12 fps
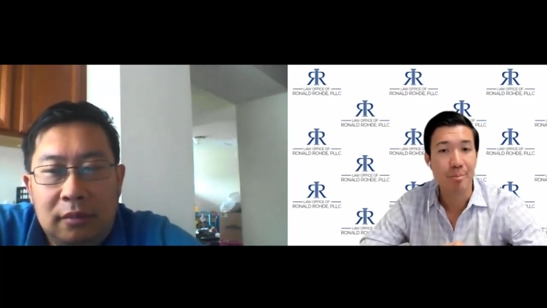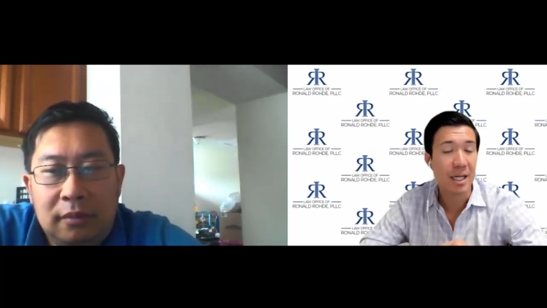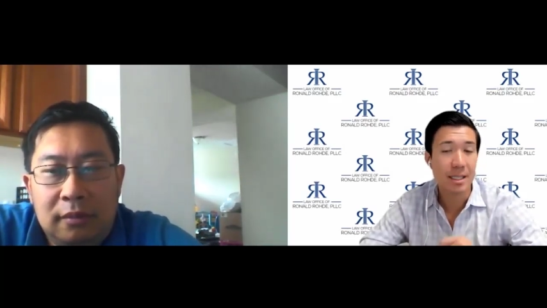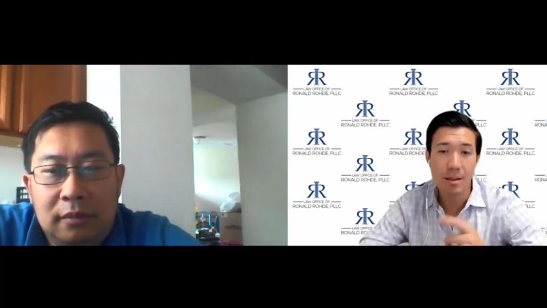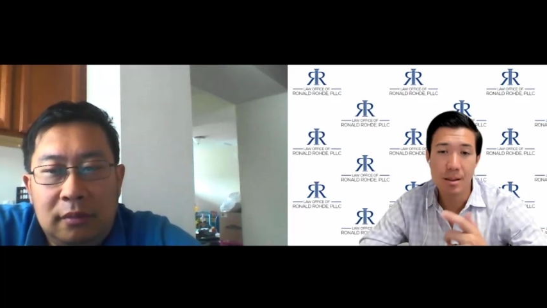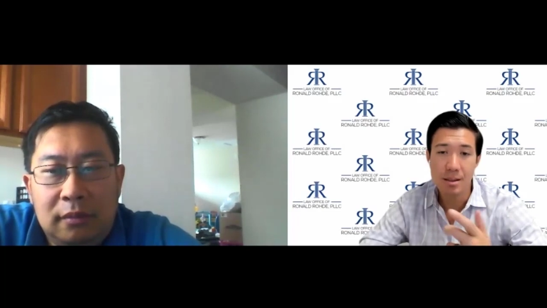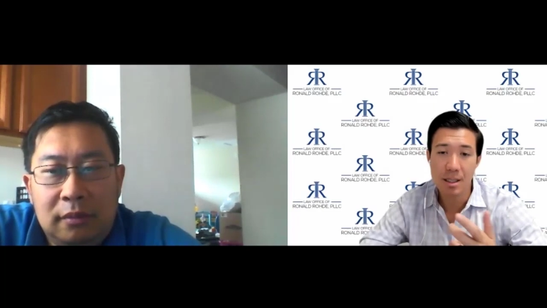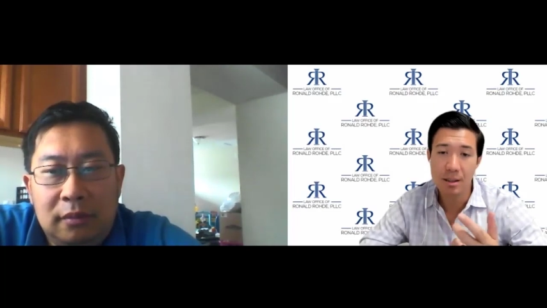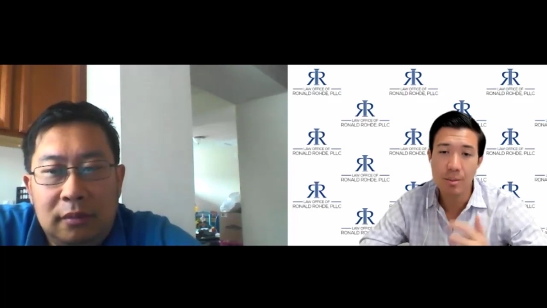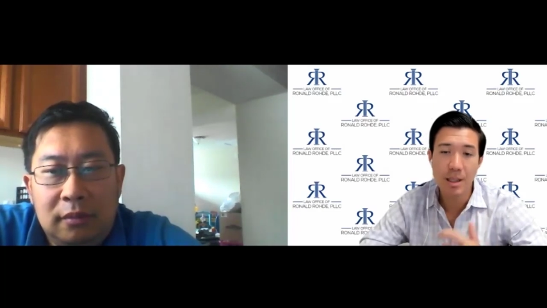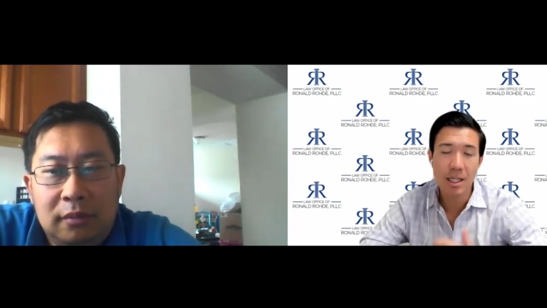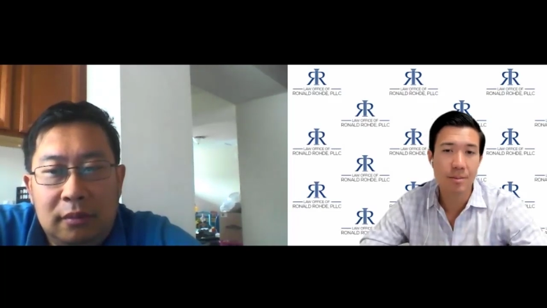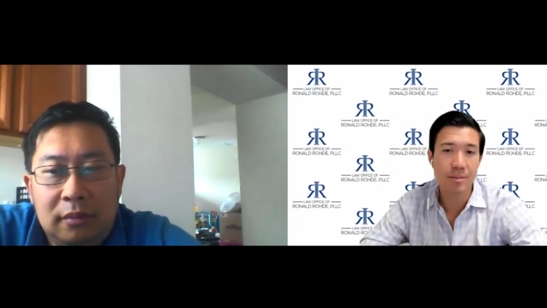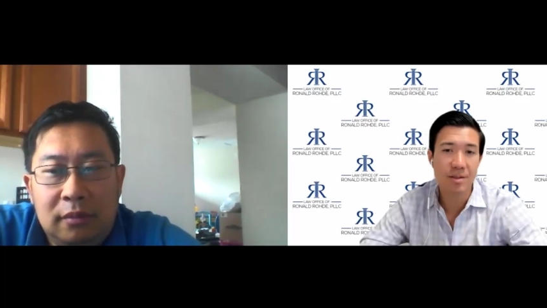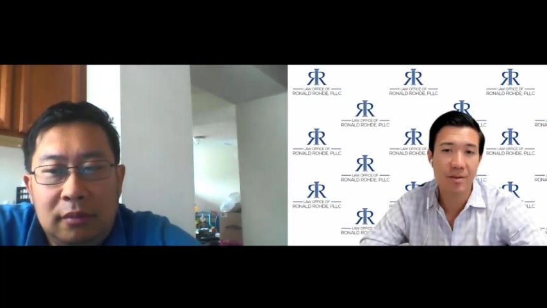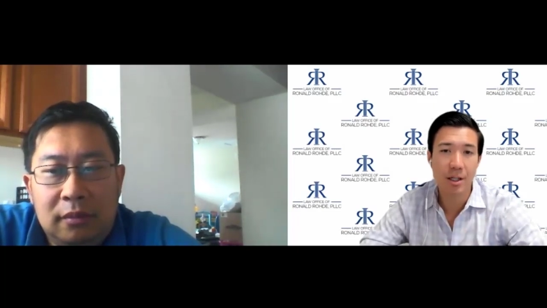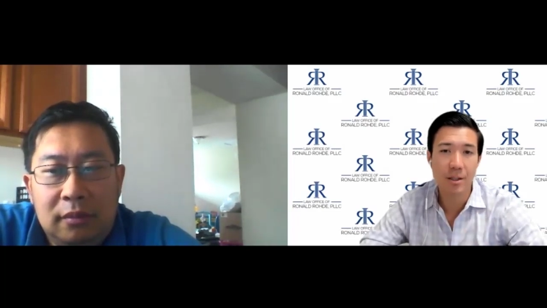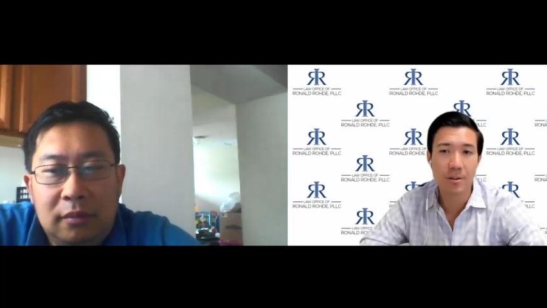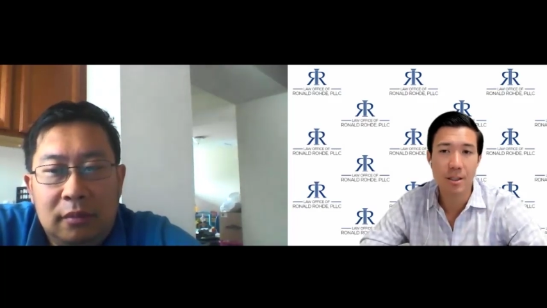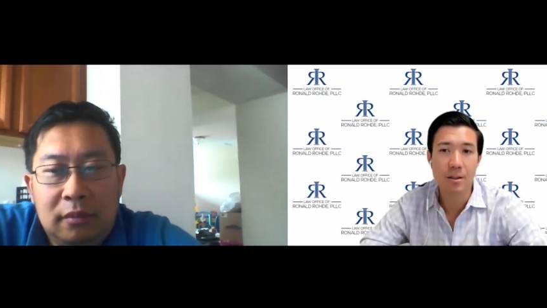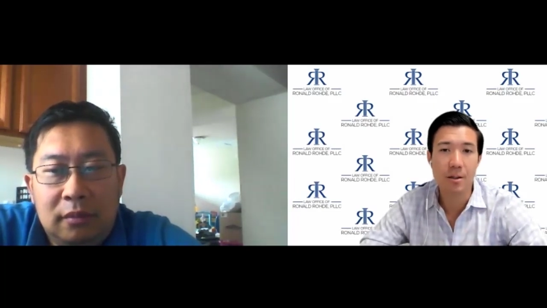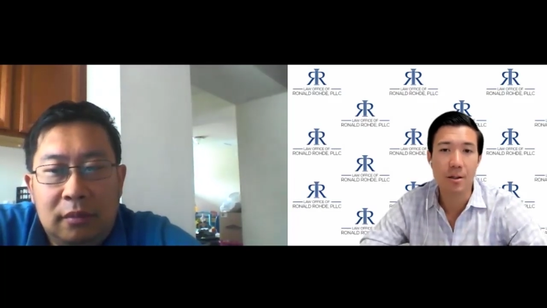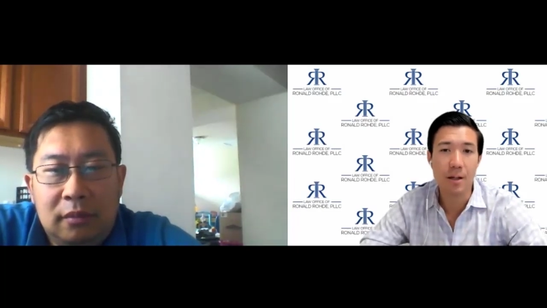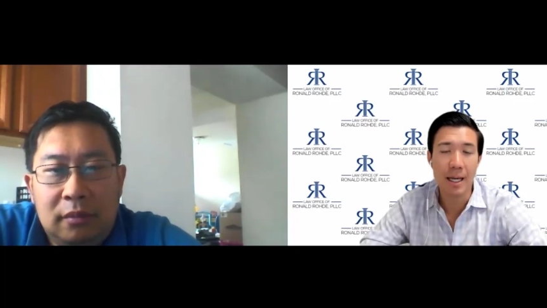Speaker 1: because it suddenly becomes very
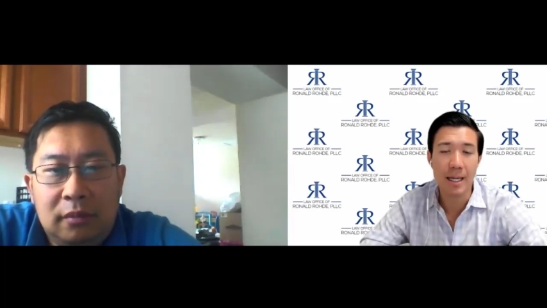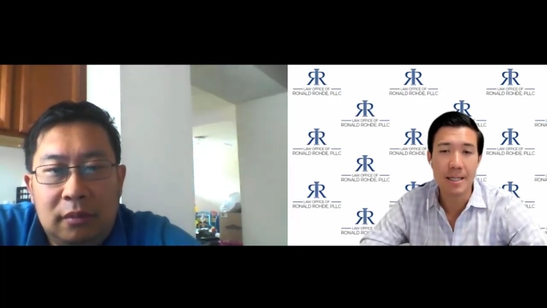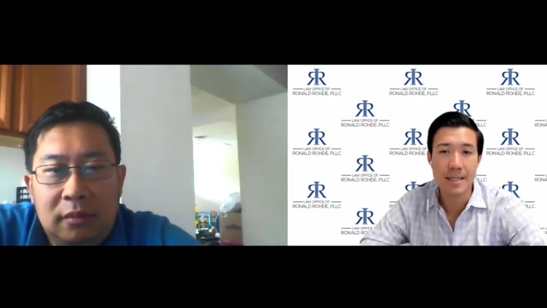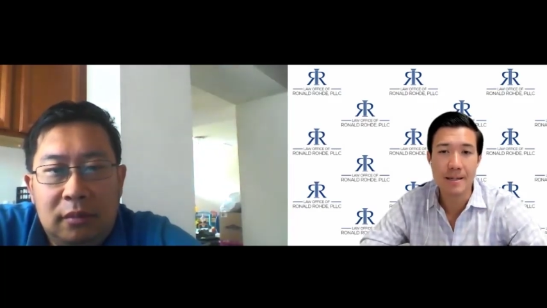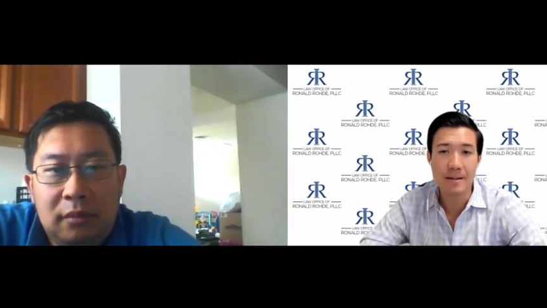critical and